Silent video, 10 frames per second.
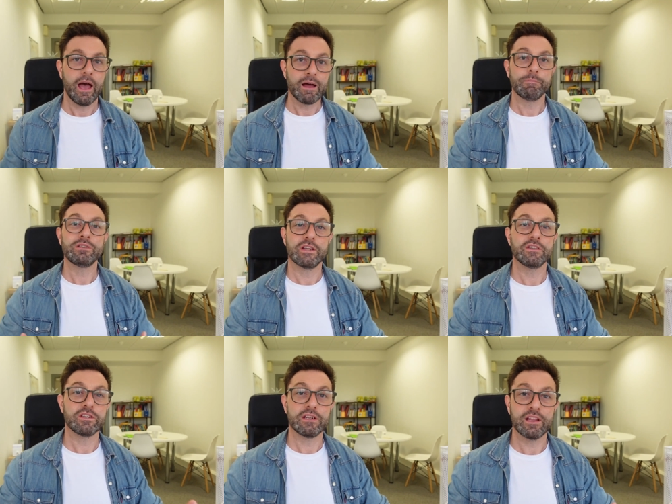and
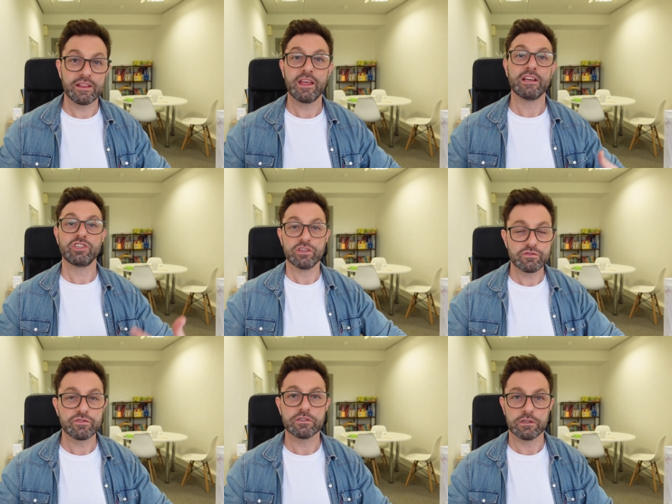potentially then their
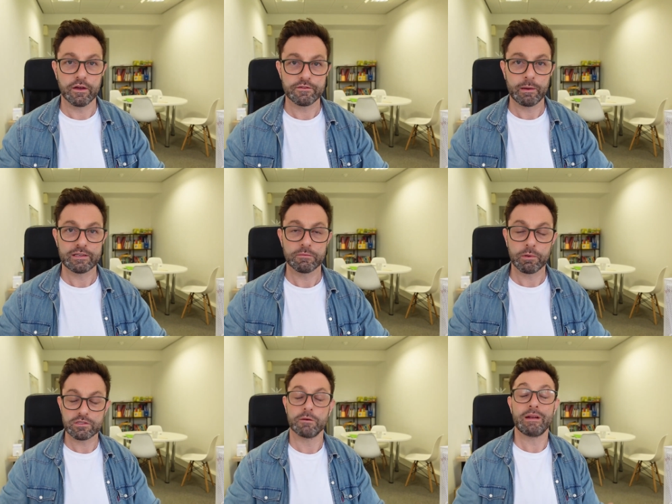children's lives better,
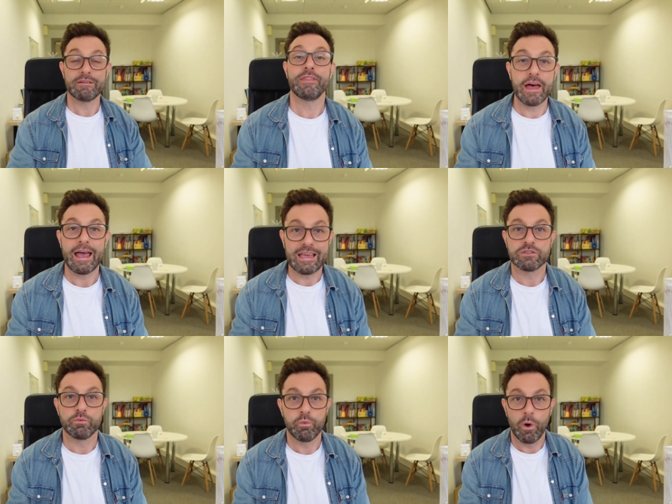because I believe that
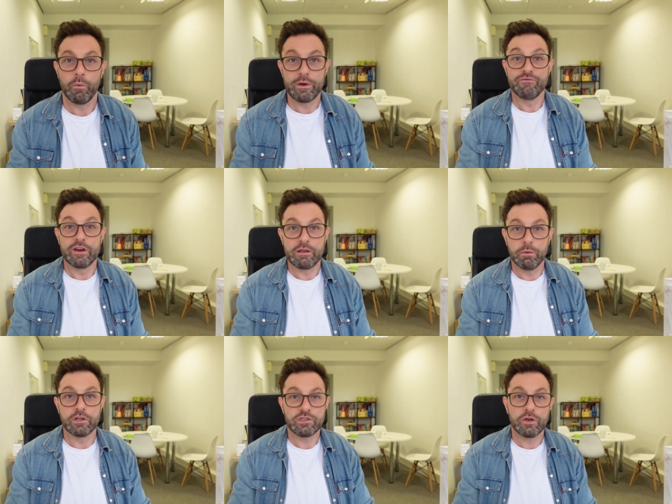is what we really
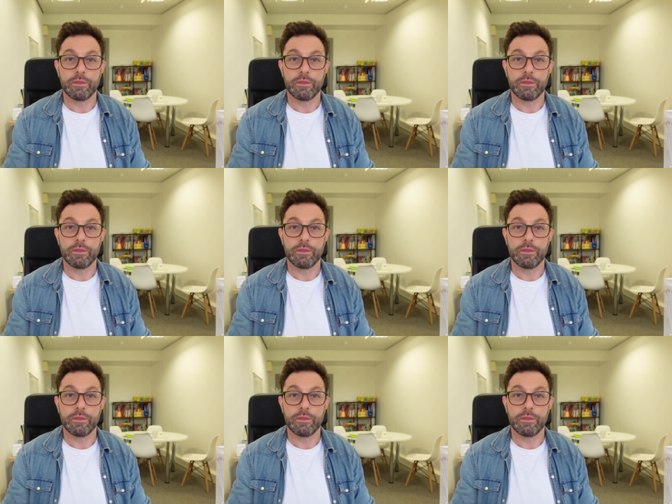want to do.